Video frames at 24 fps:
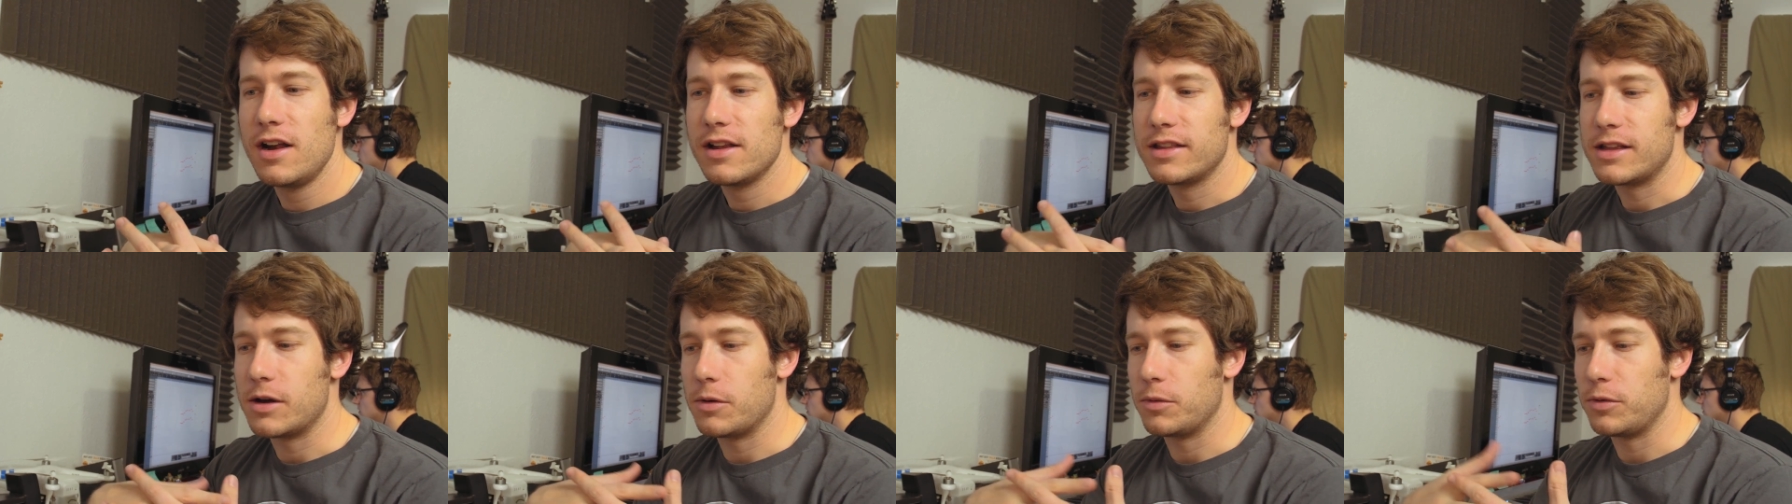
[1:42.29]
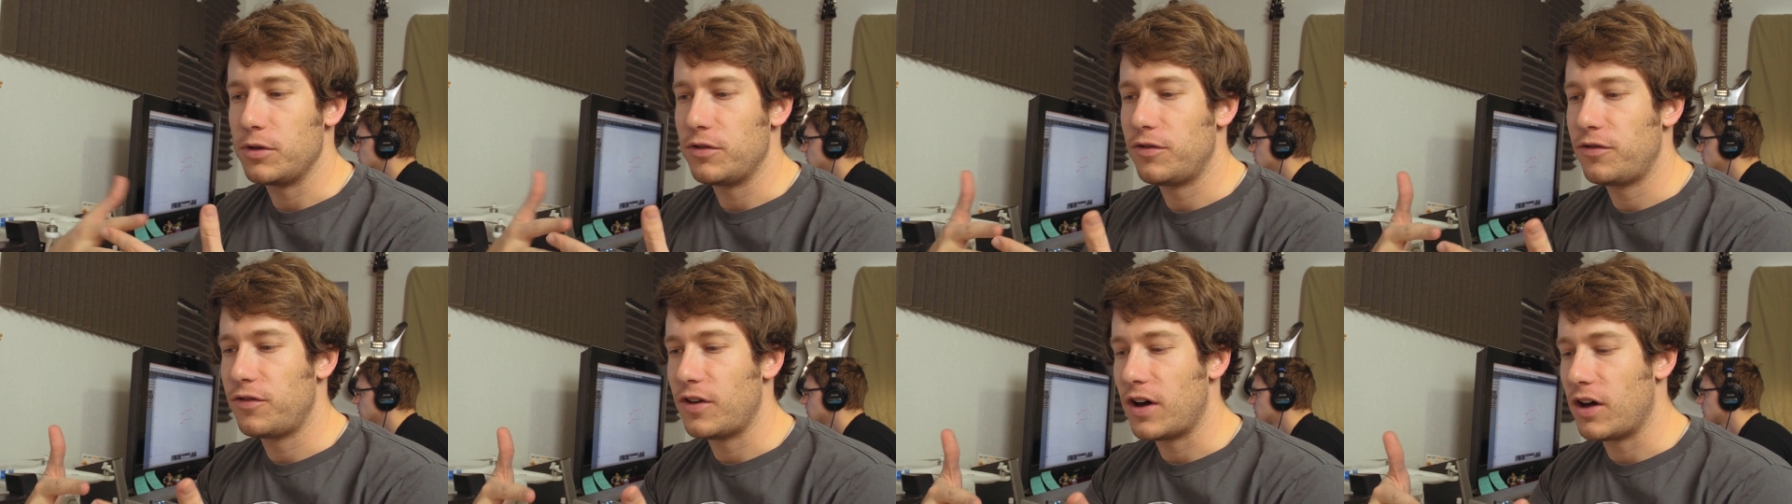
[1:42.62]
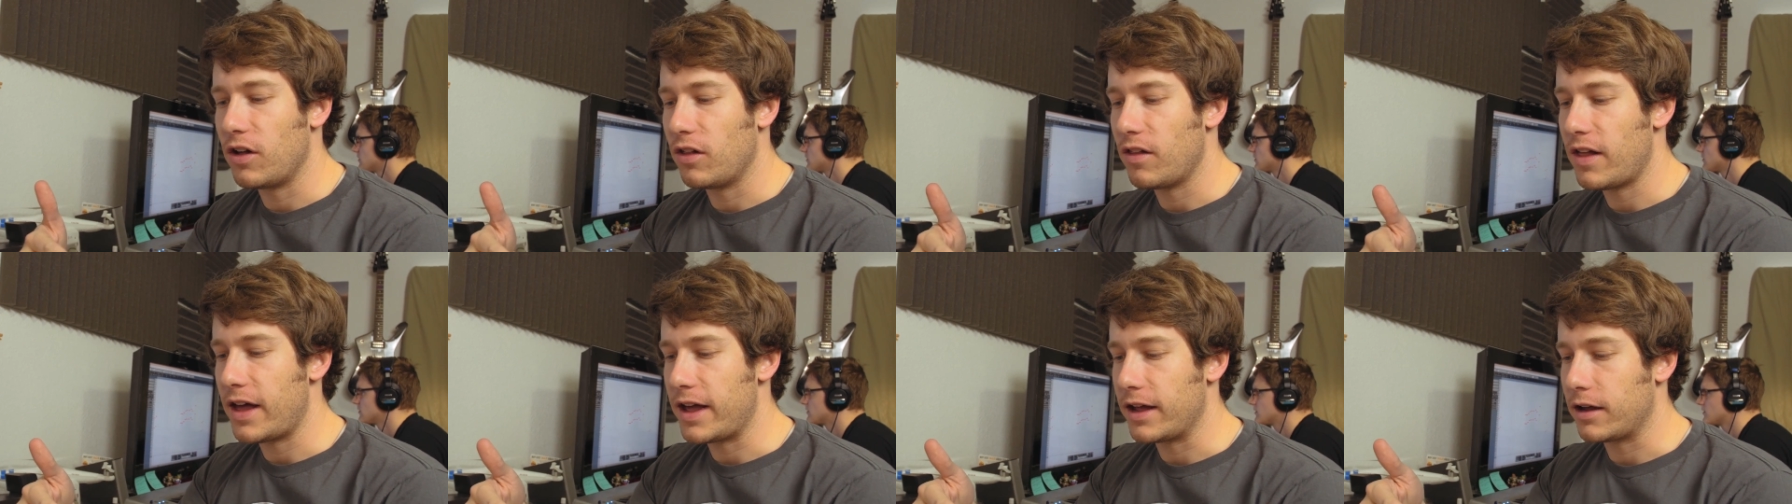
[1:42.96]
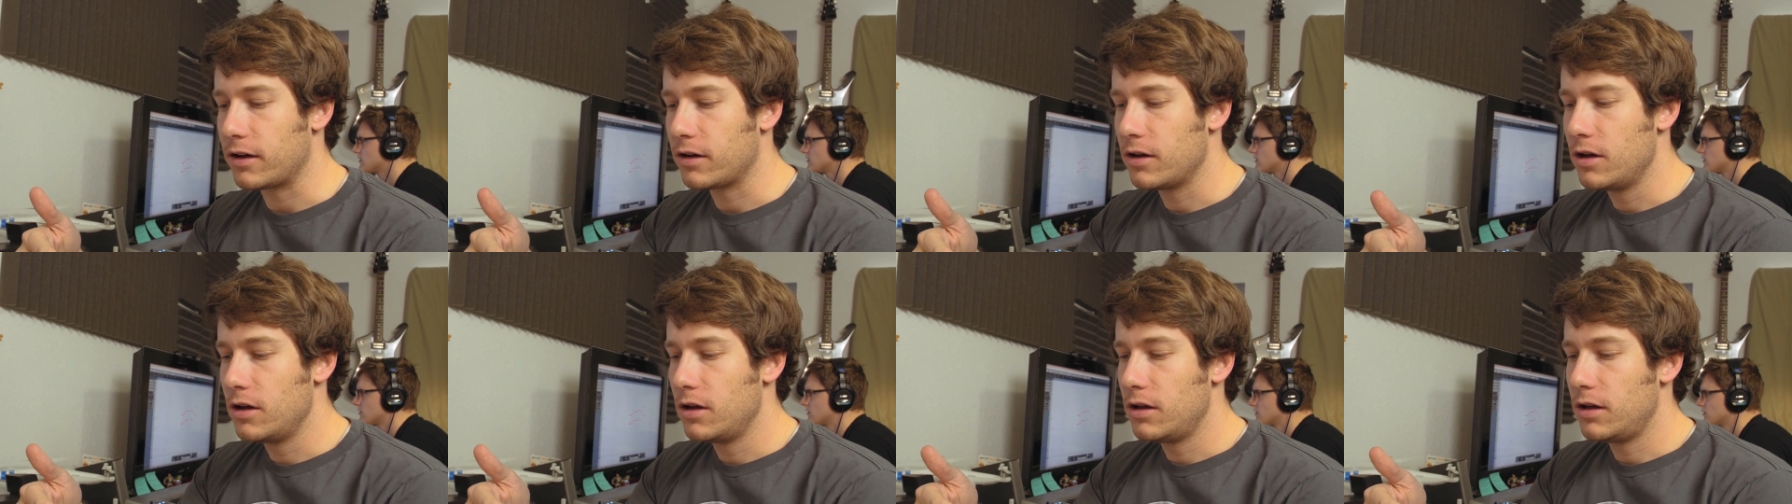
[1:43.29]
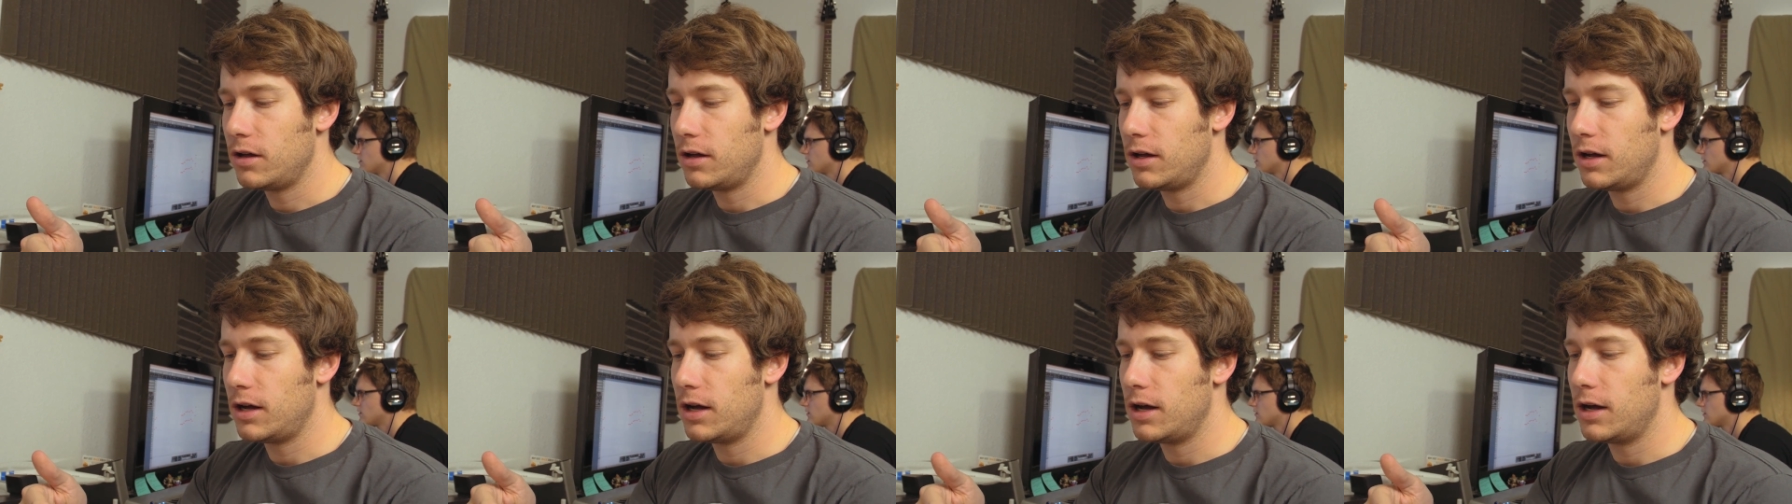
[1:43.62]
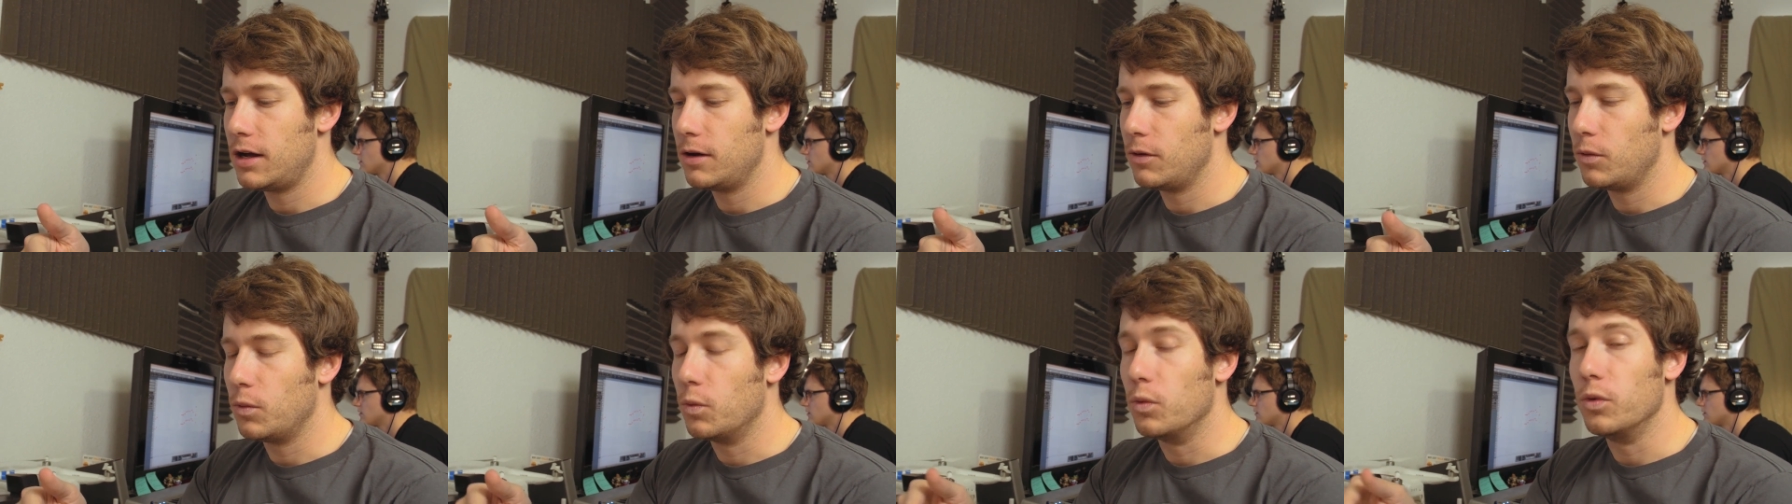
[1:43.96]
that we felt like
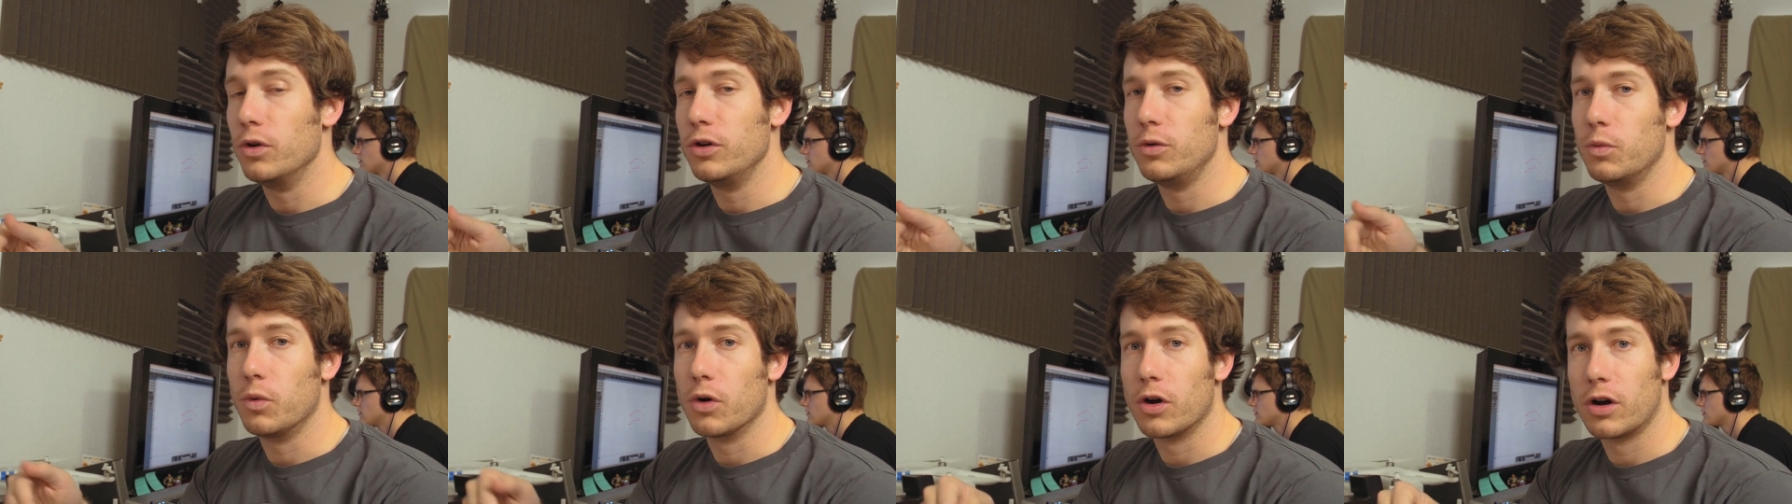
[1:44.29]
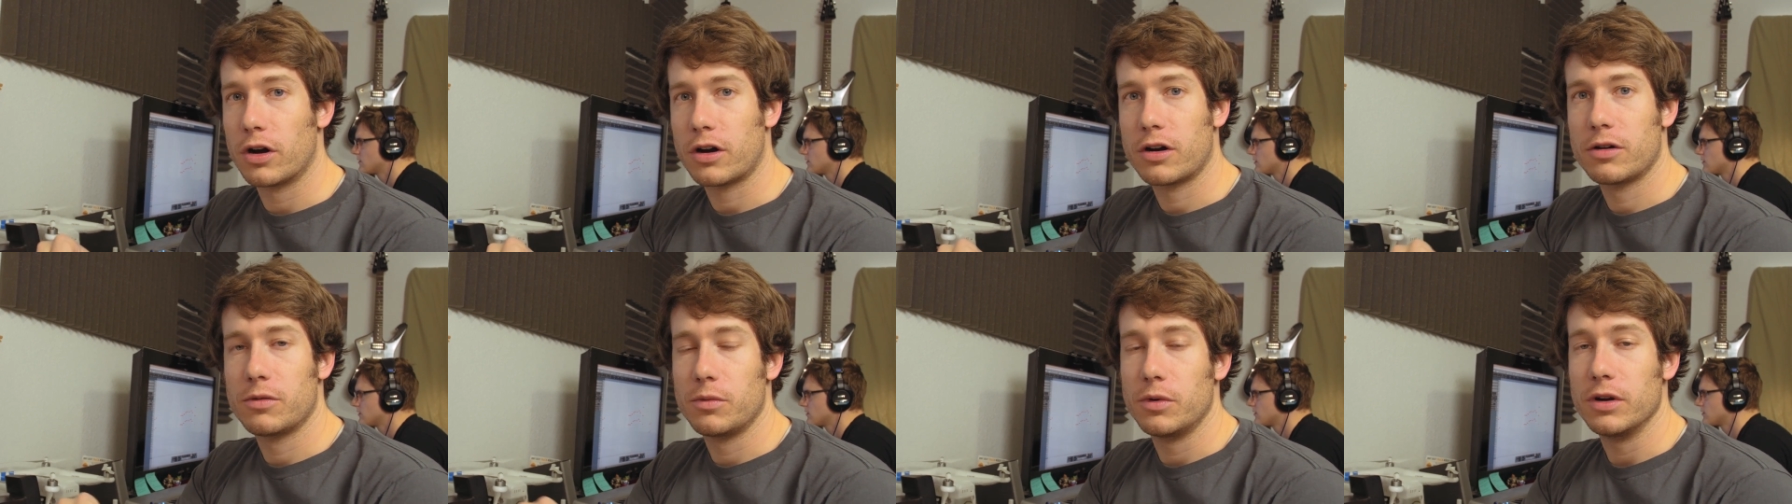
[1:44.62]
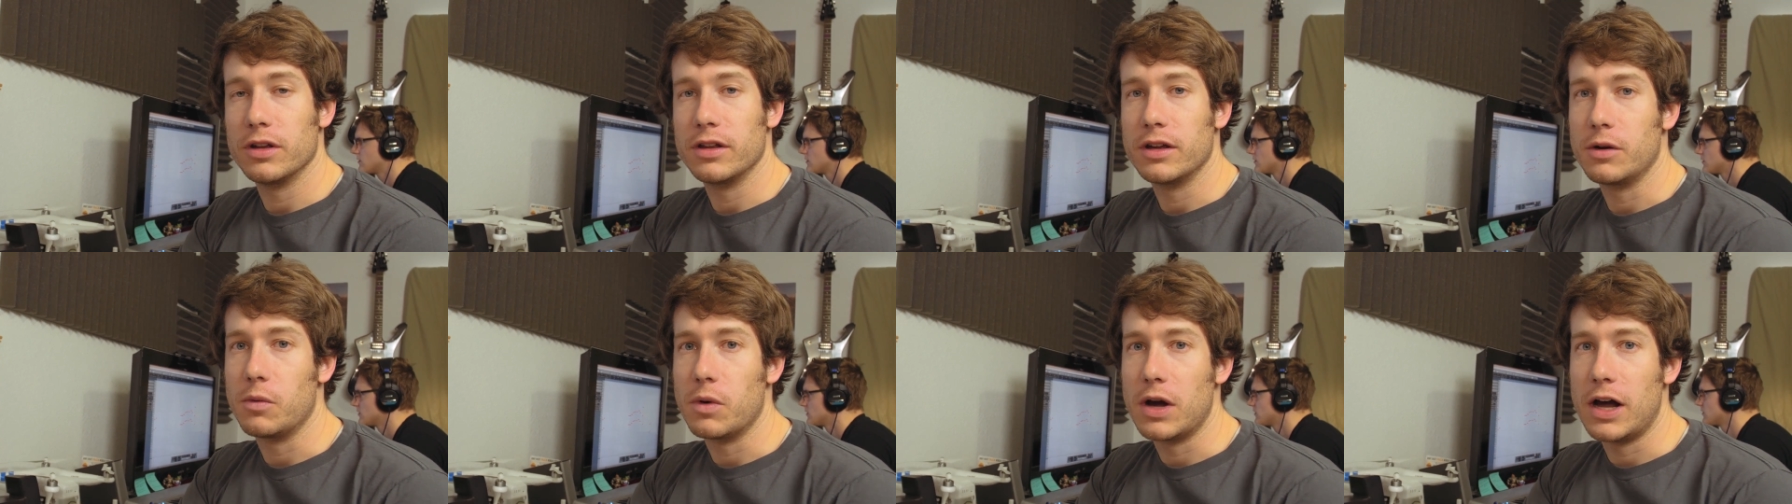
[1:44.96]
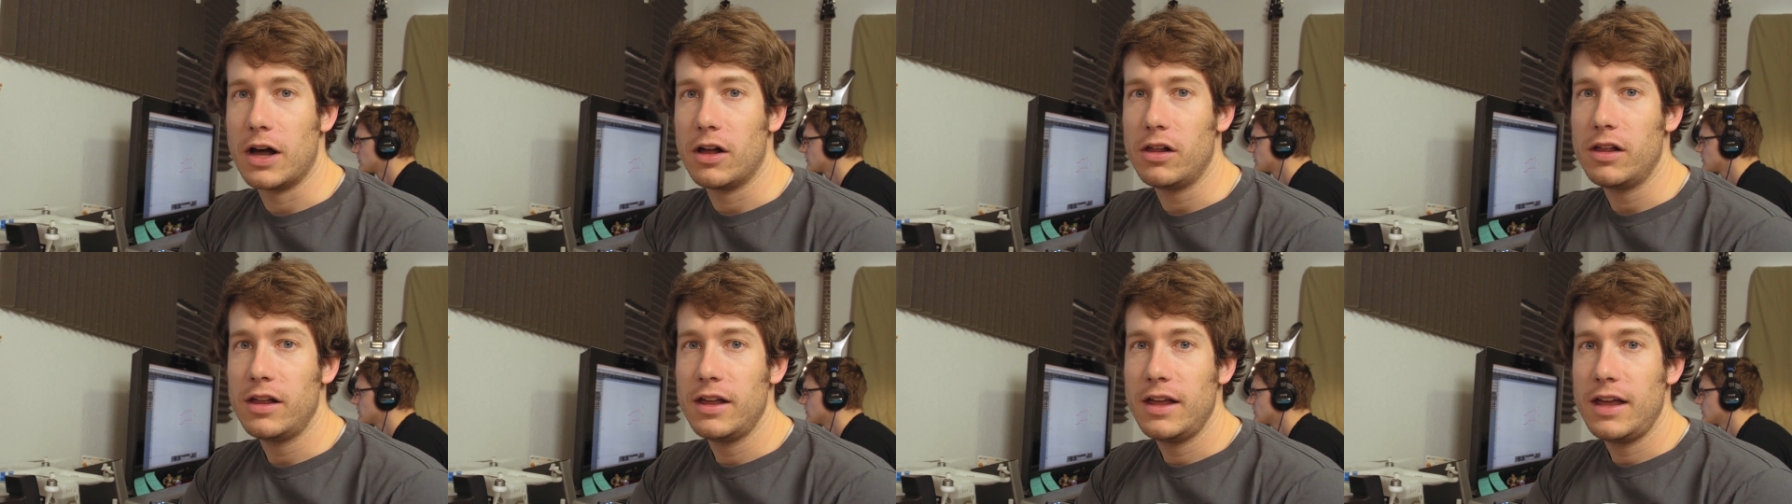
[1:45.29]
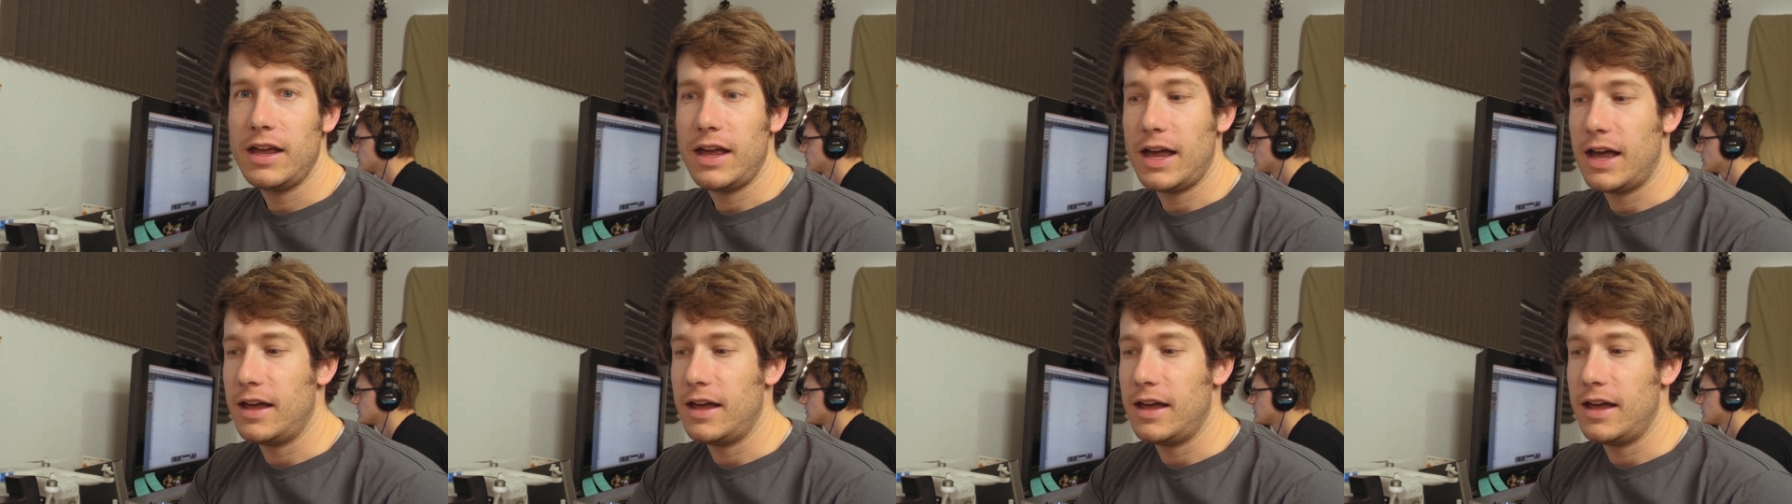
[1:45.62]
would work really well,